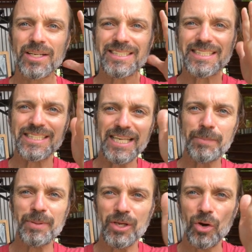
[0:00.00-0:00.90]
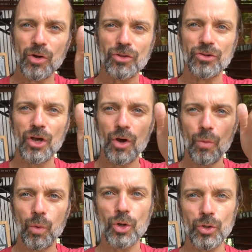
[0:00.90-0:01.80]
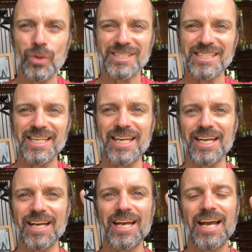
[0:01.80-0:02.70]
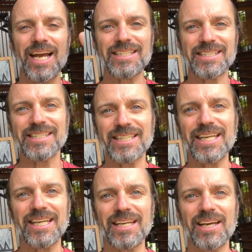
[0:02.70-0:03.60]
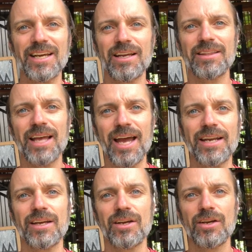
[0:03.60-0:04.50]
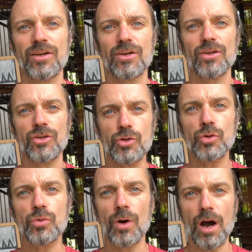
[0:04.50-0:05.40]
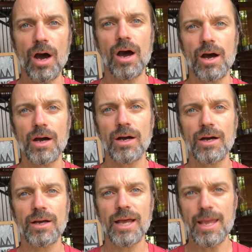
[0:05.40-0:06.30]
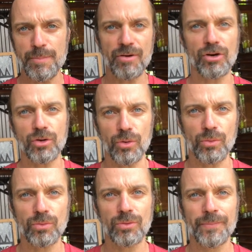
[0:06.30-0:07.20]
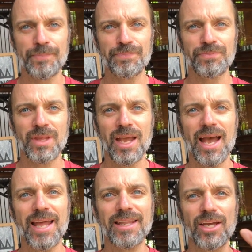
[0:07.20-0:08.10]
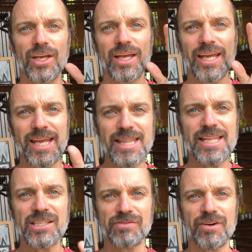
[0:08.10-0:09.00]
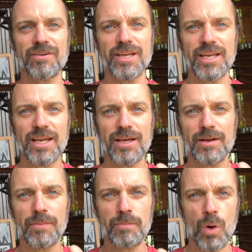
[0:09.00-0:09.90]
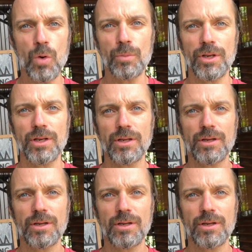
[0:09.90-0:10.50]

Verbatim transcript: see beyond what you are seeing and see that you are a miracle. And that in this very moment,